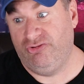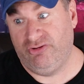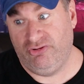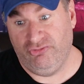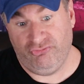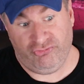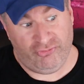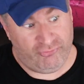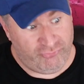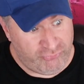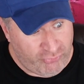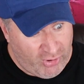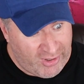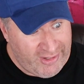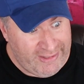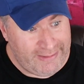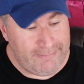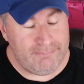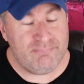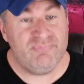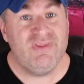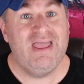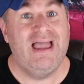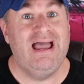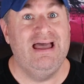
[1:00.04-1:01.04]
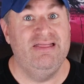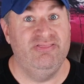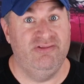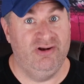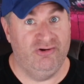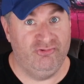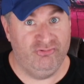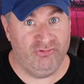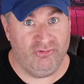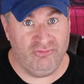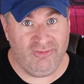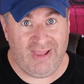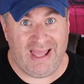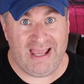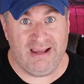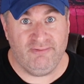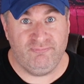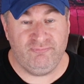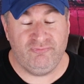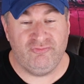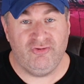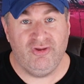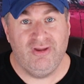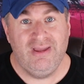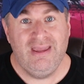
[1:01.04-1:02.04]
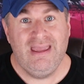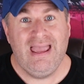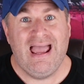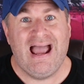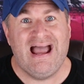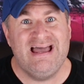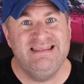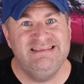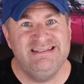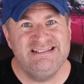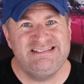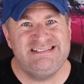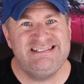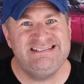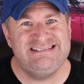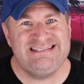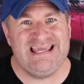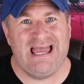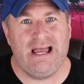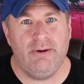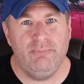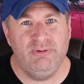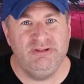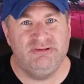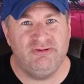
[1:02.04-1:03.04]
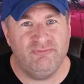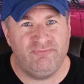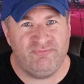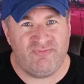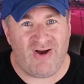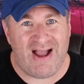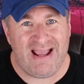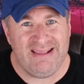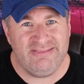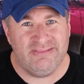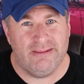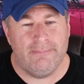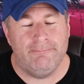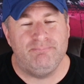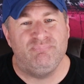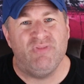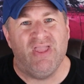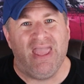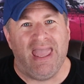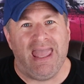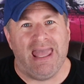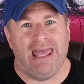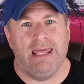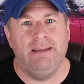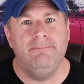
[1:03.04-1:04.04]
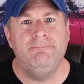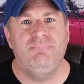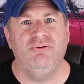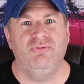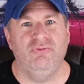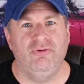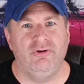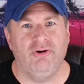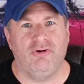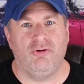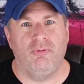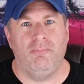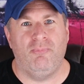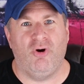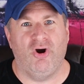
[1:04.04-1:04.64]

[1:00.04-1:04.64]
there is a right and there's a left, and this is how we define them in political